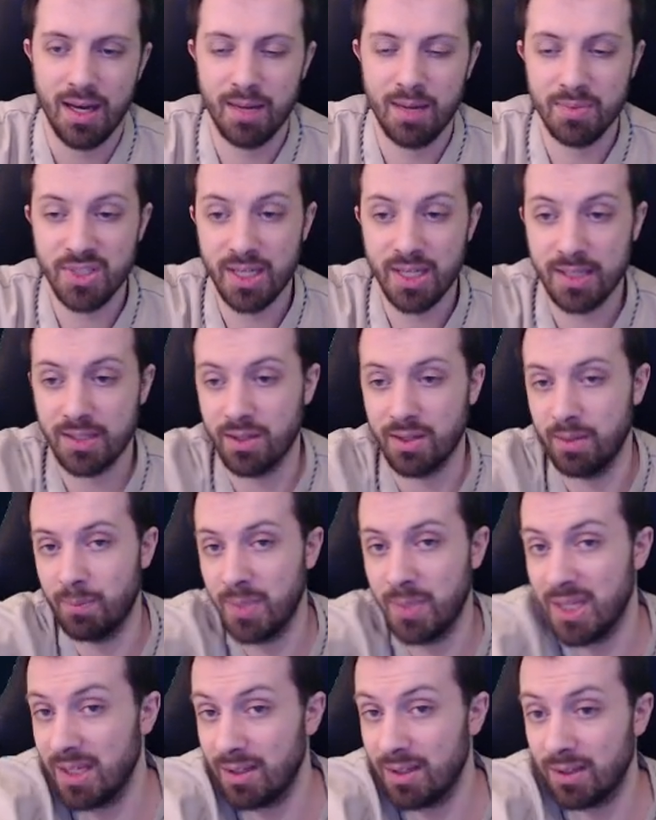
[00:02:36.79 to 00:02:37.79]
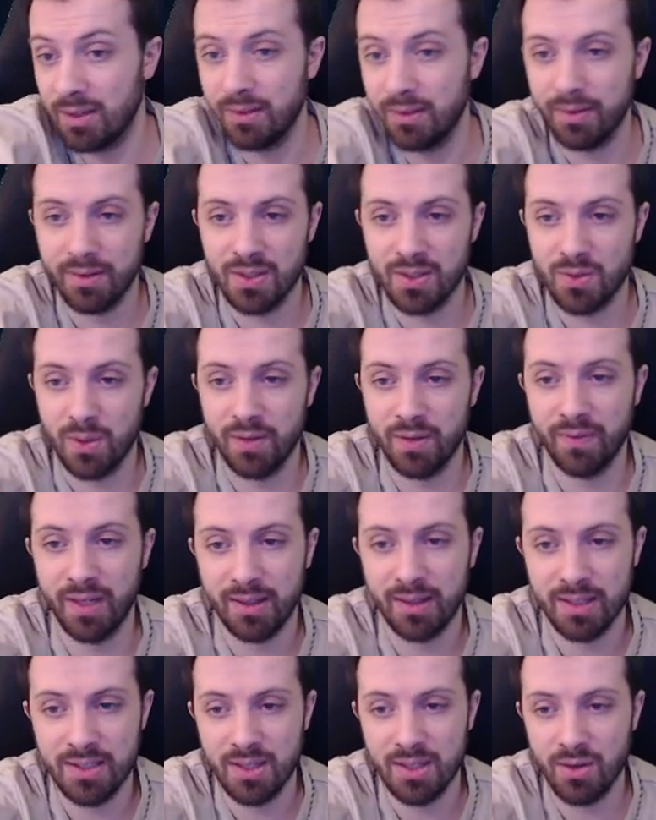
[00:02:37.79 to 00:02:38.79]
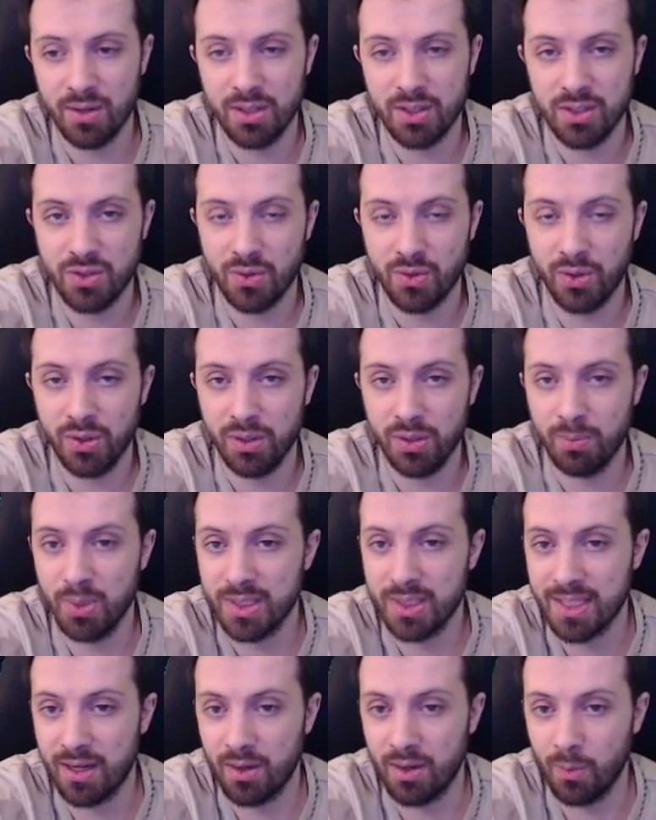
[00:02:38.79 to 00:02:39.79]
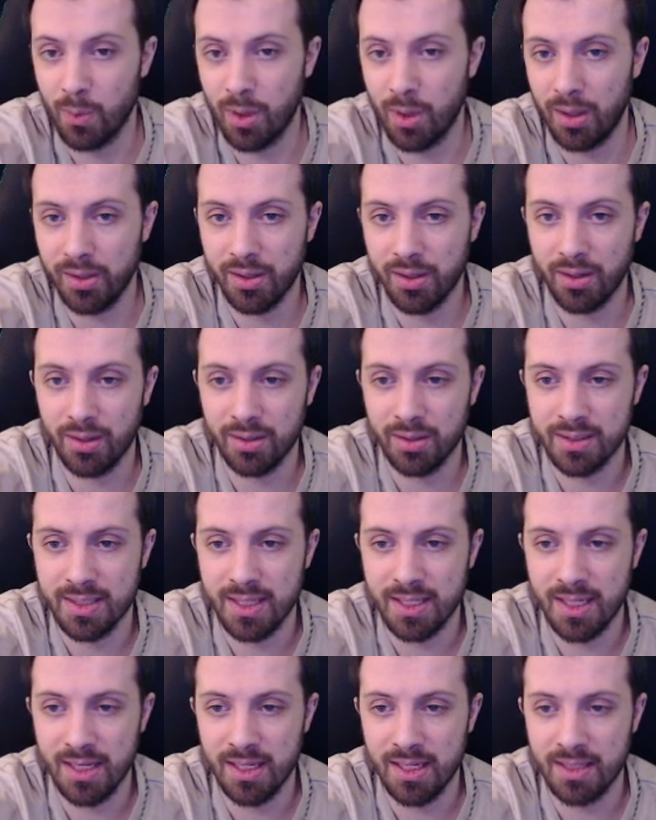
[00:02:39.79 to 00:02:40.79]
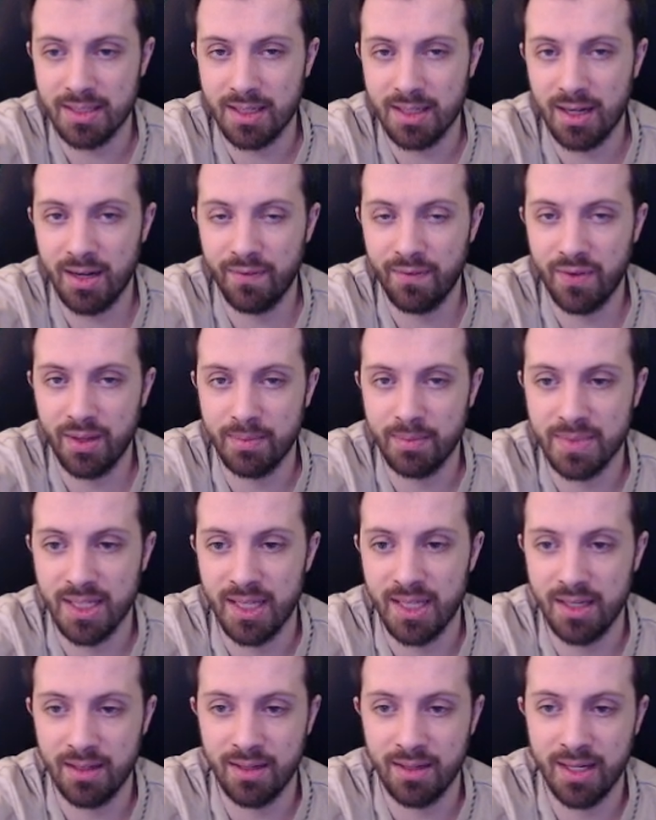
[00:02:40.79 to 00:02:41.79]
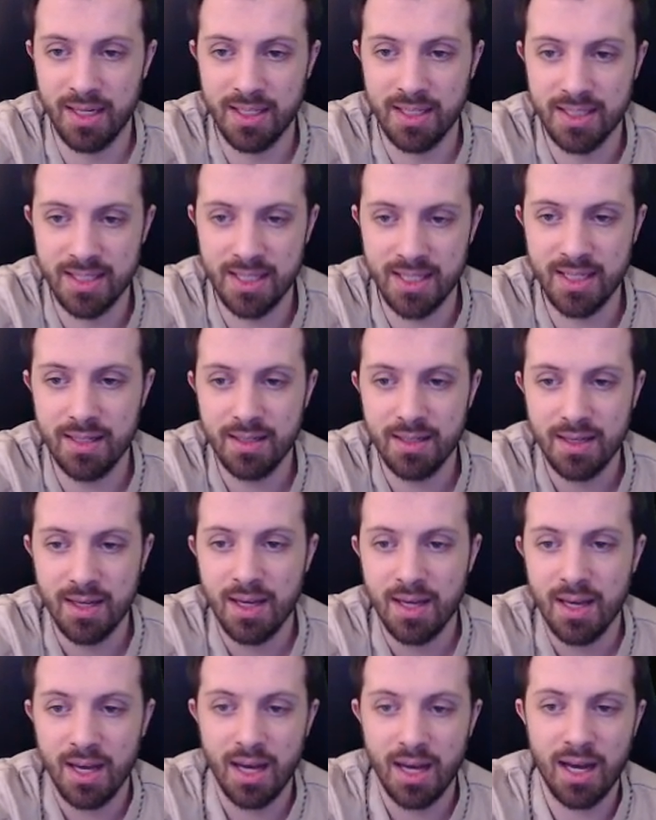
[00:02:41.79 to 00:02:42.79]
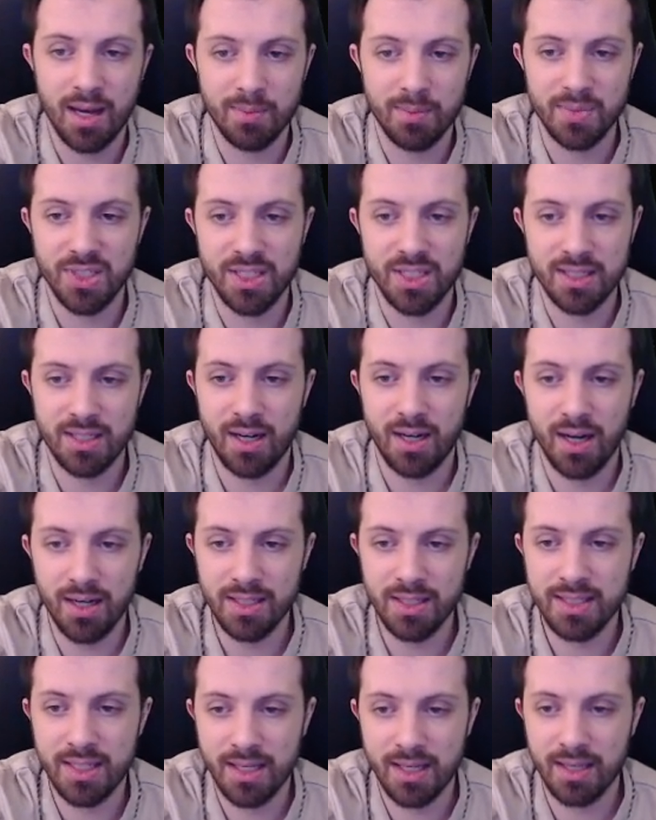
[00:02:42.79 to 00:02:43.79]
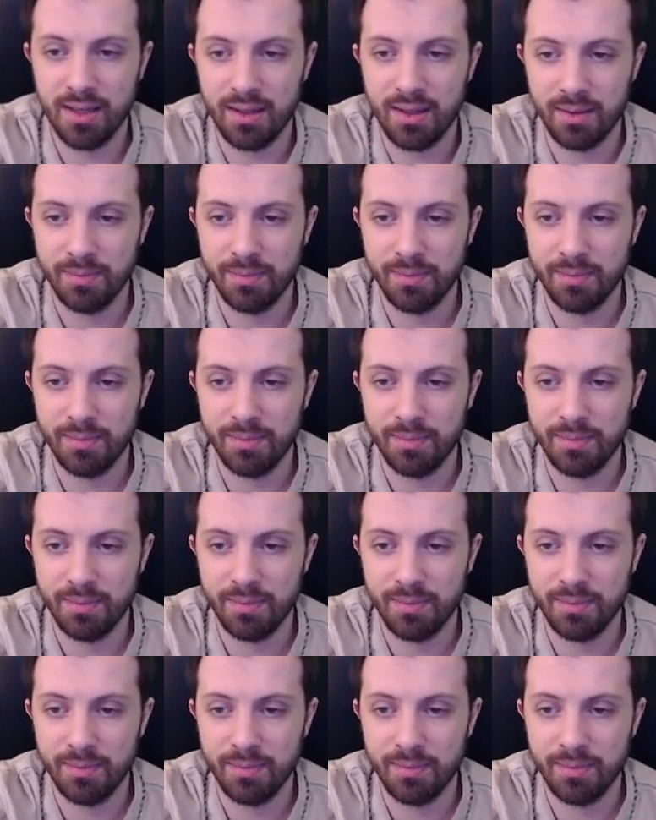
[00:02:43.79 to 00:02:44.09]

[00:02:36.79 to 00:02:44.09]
She has good peel, sort of like the zone control. You put down a wall in your ulti, and it's hard for them to hit your ADC. She's hard to kill.